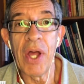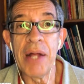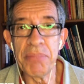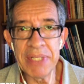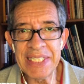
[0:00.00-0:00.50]

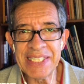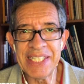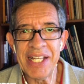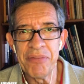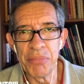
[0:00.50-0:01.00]
And please
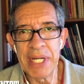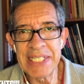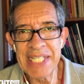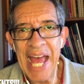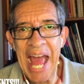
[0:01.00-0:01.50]
embrace
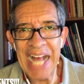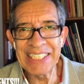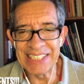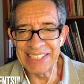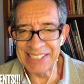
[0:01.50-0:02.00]

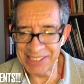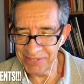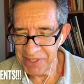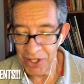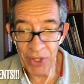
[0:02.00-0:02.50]
accents.
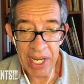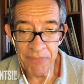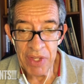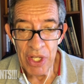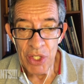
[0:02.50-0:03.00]
Okay,
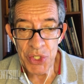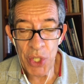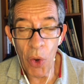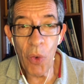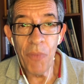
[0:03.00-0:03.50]

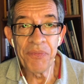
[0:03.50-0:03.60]
so